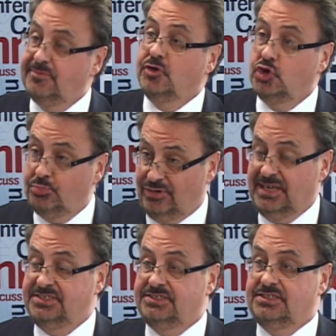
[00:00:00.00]
of the good
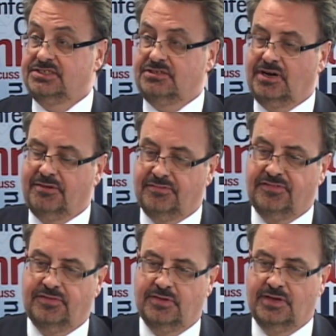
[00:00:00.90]
practice that's
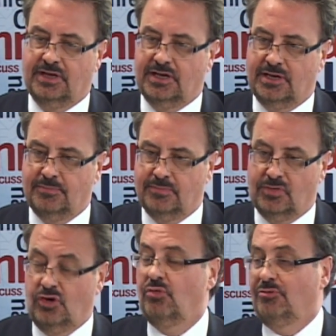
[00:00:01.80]
around,
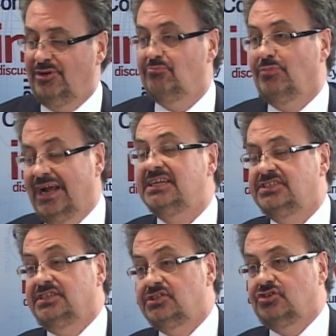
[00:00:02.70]
or what I
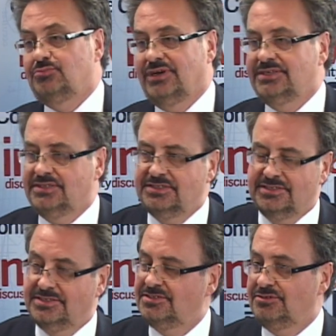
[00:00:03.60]
see as good practice,
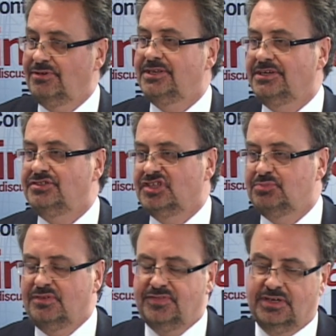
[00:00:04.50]
that's already a
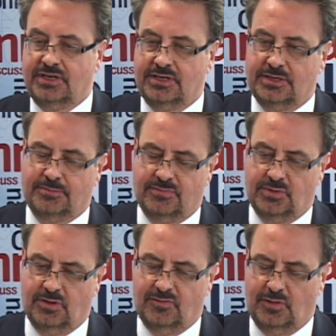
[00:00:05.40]
judgment
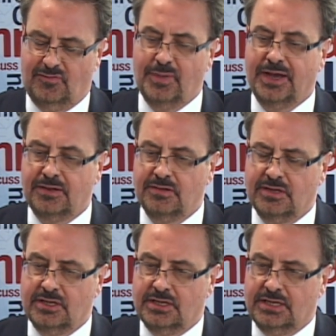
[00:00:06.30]
of mine,
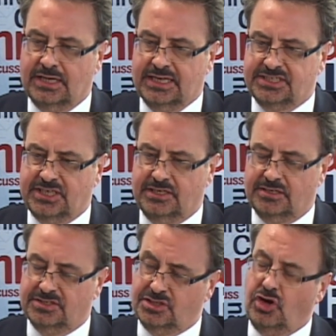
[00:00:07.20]
I'd say
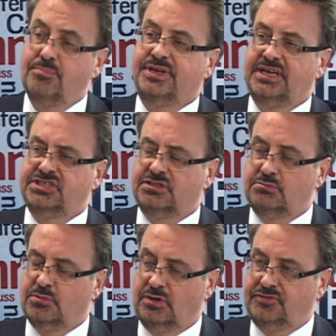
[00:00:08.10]
that there's a combination
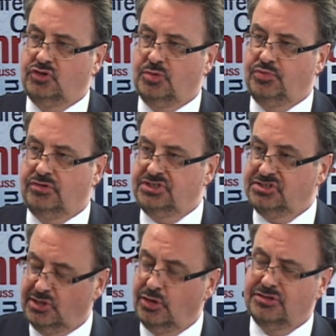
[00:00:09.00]
of two
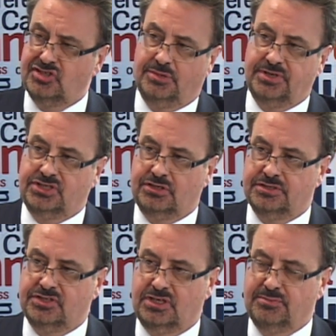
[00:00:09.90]
approaches, the long term and the
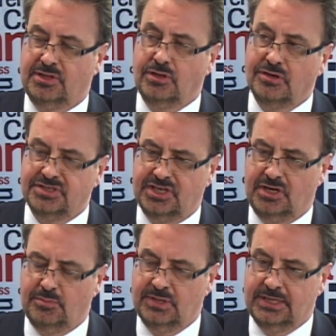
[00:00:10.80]
short term. The long term